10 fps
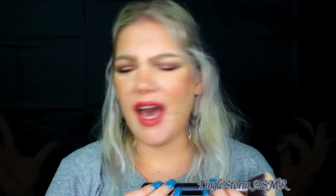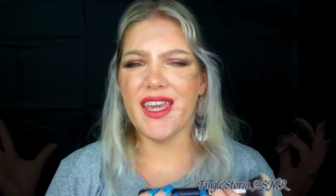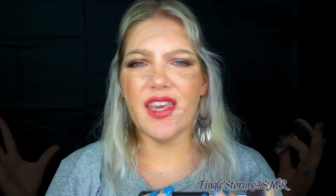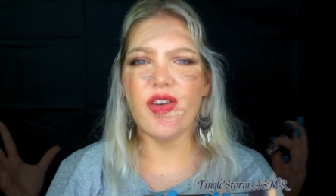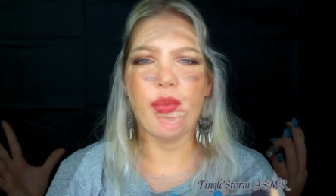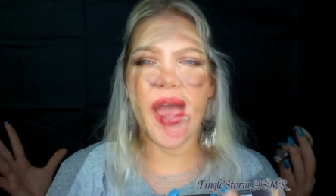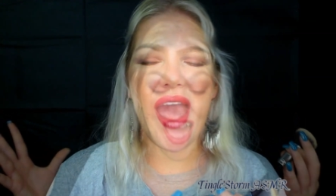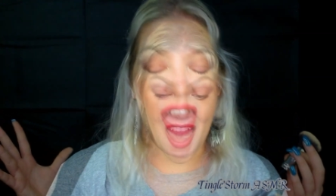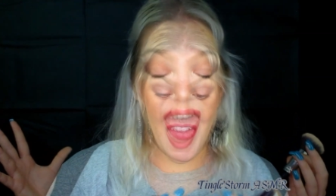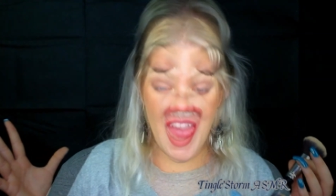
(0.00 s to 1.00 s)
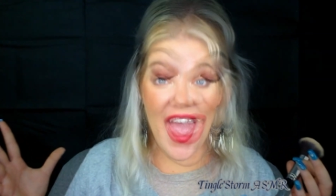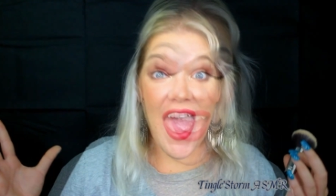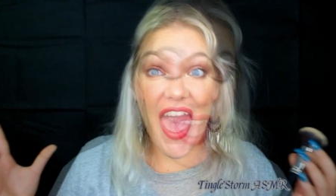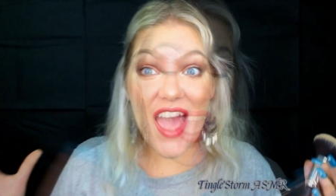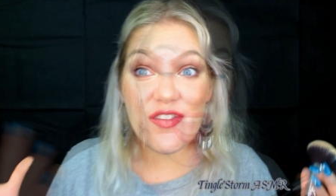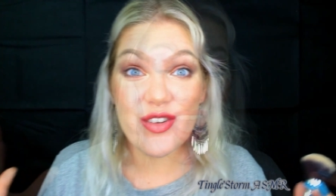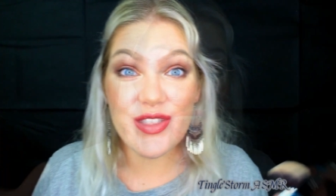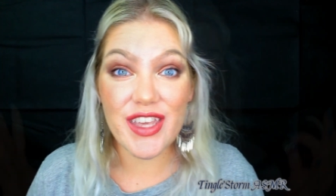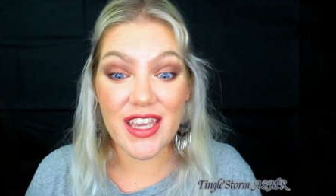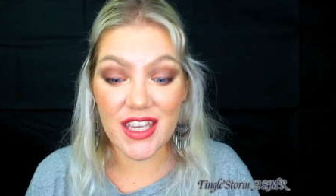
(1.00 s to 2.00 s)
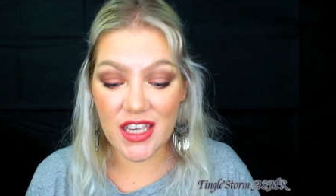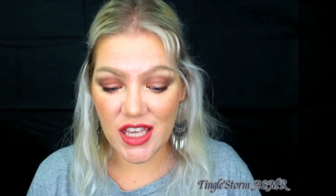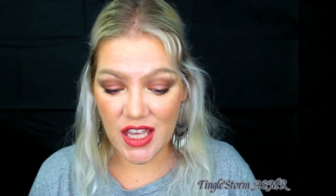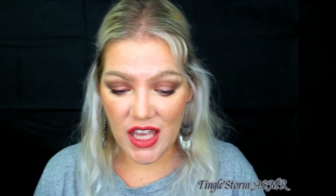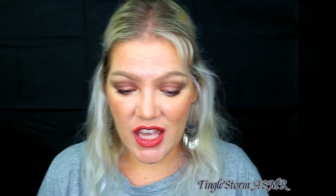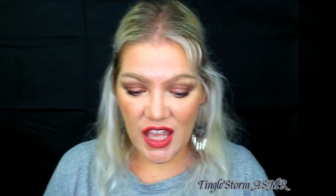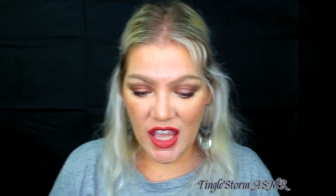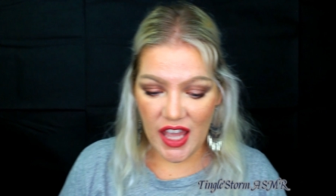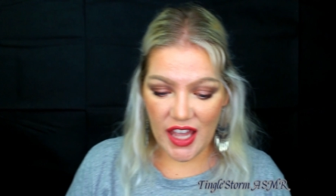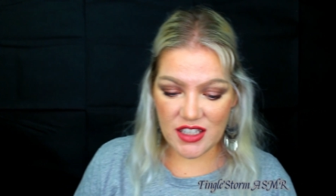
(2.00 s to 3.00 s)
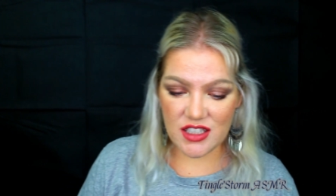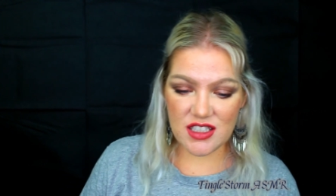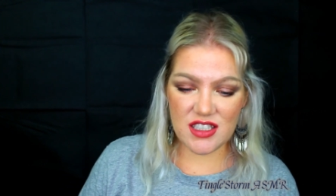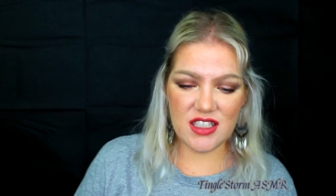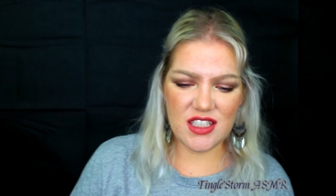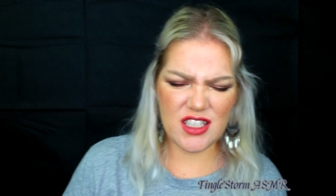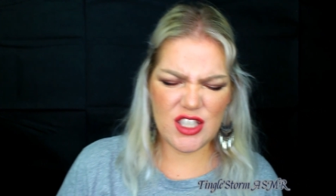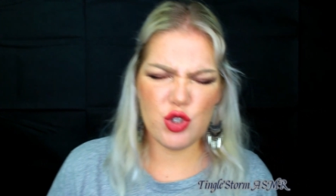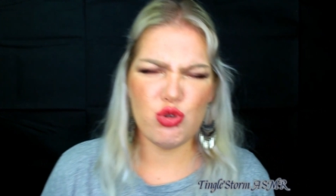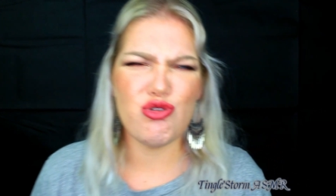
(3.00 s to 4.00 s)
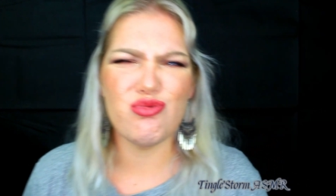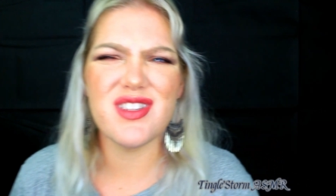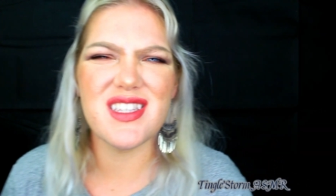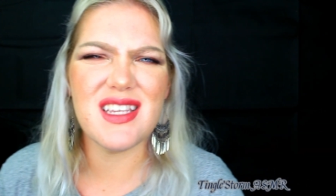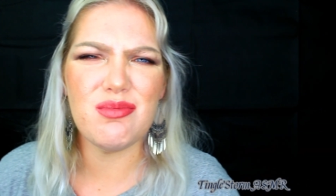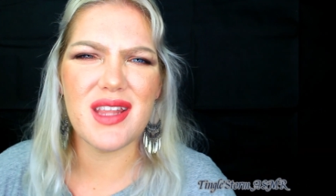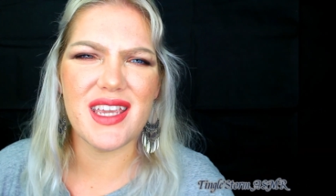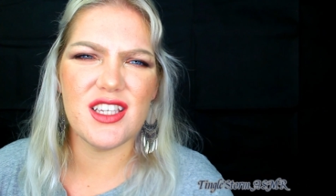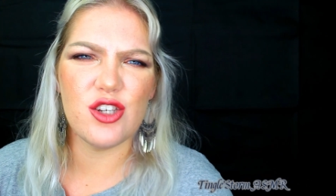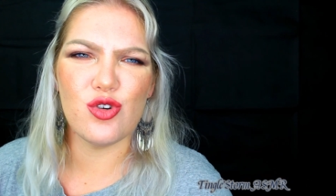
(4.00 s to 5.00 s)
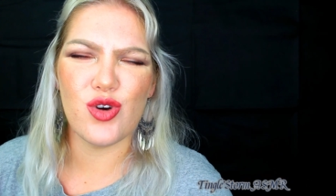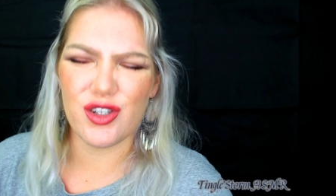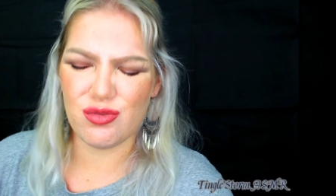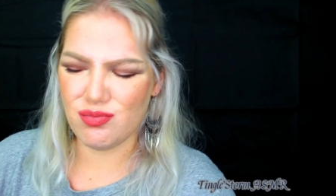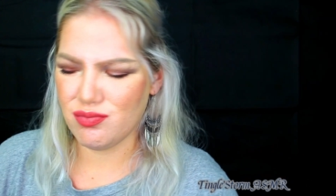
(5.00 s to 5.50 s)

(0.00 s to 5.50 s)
I give up everything, and you don't seem like you are